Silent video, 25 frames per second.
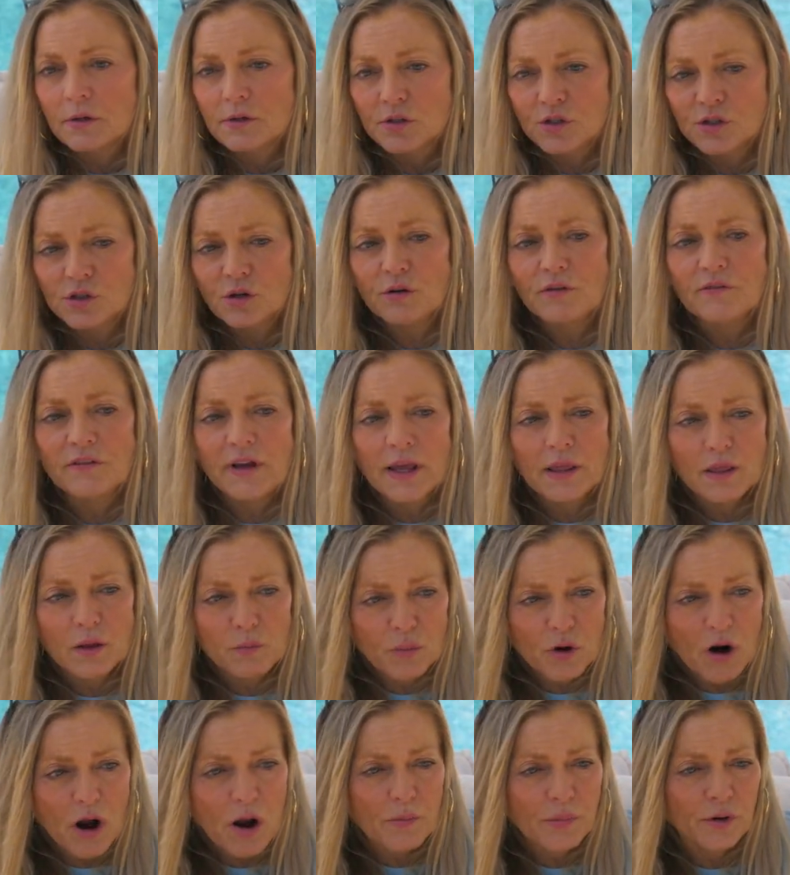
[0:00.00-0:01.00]
survey
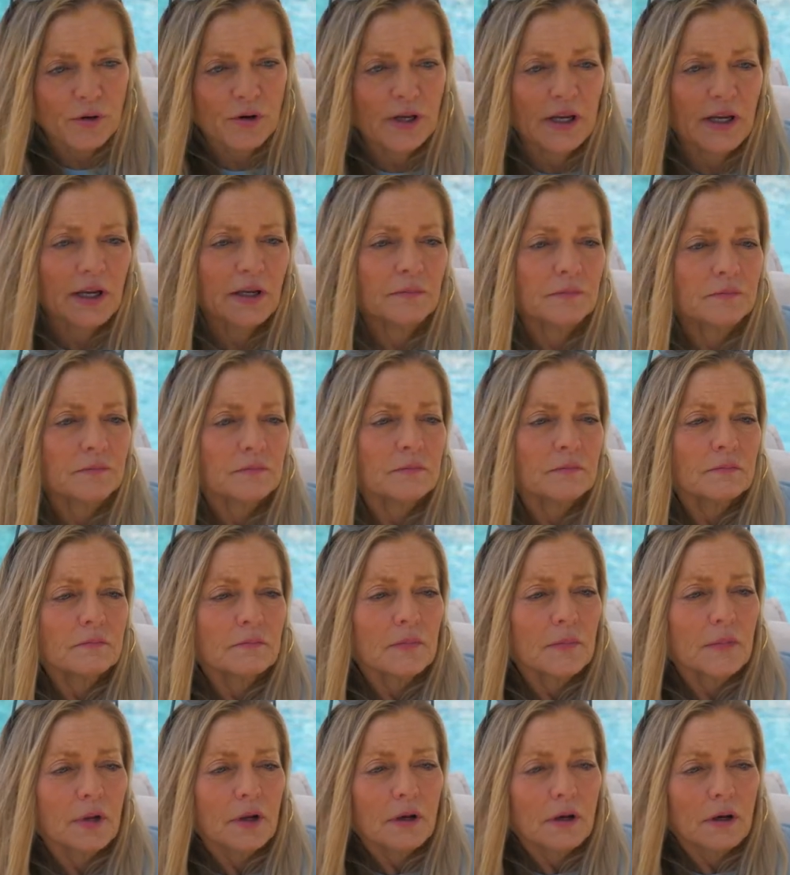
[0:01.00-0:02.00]
the property,
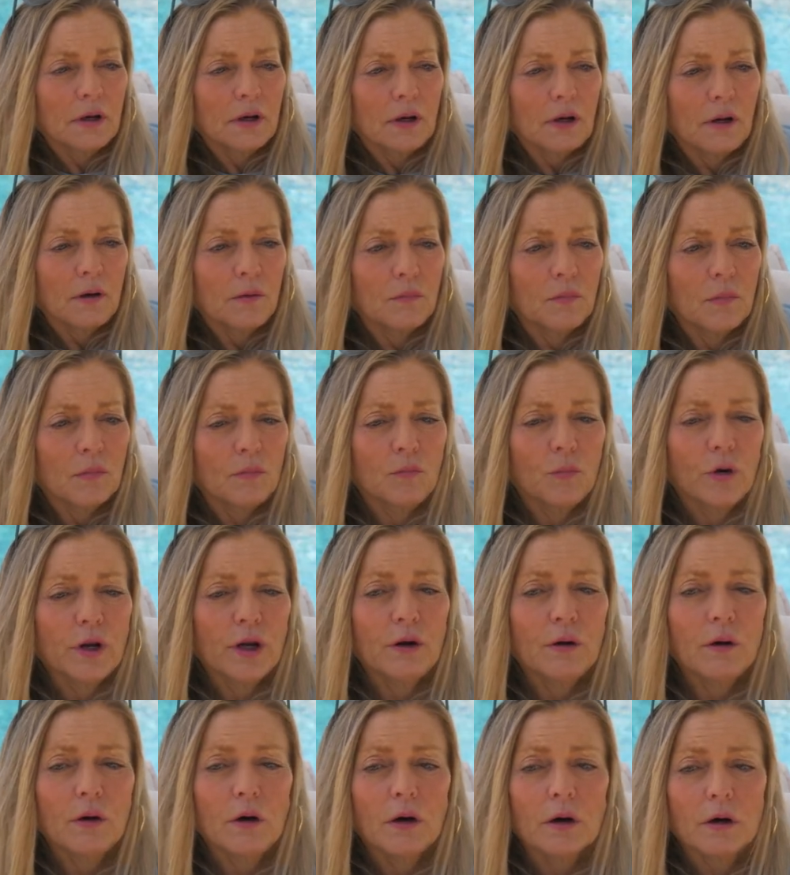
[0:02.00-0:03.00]
um,
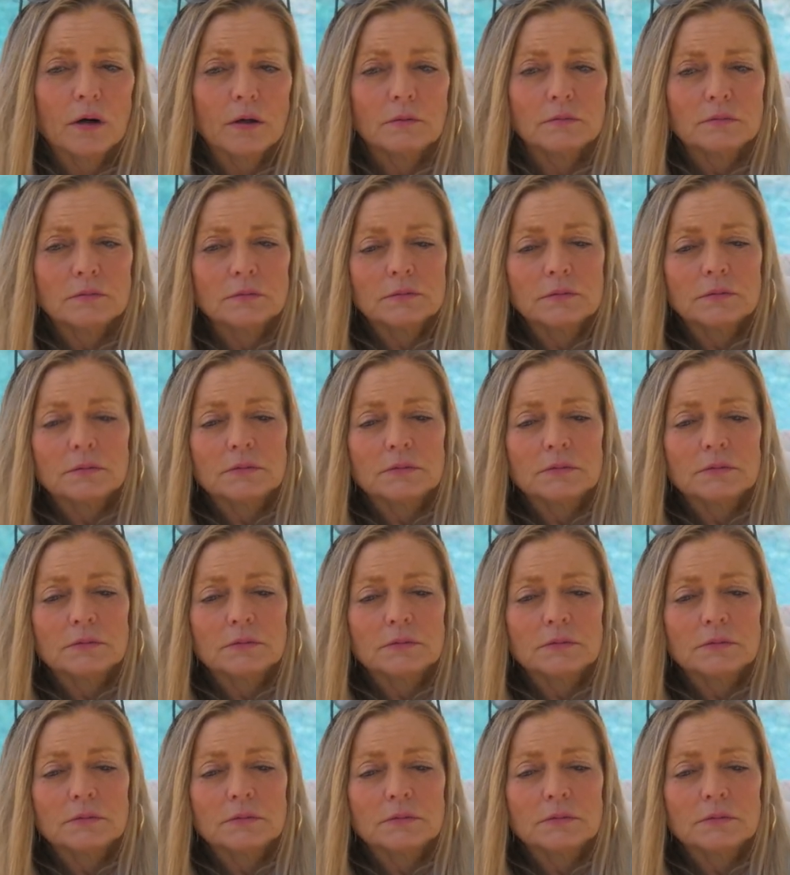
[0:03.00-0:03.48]
we are